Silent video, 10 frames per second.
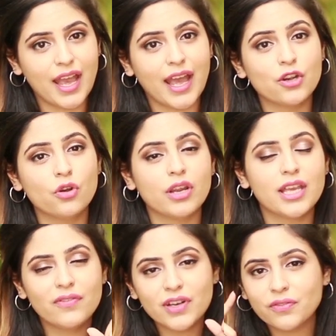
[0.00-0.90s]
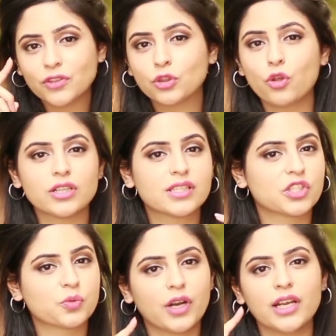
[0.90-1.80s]
and even if the thoughts are
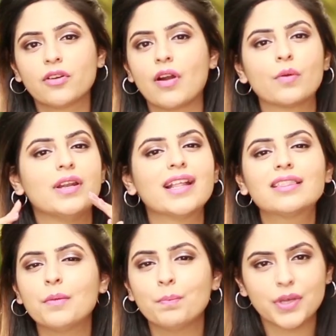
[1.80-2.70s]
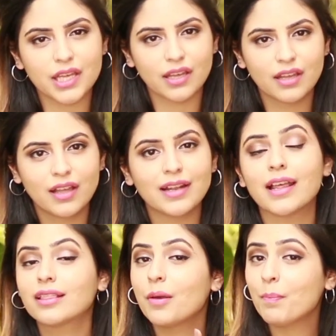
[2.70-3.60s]
swirling around, let them be,
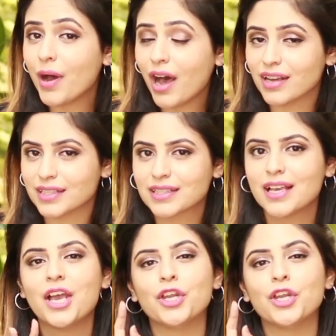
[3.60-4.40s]
let them pass.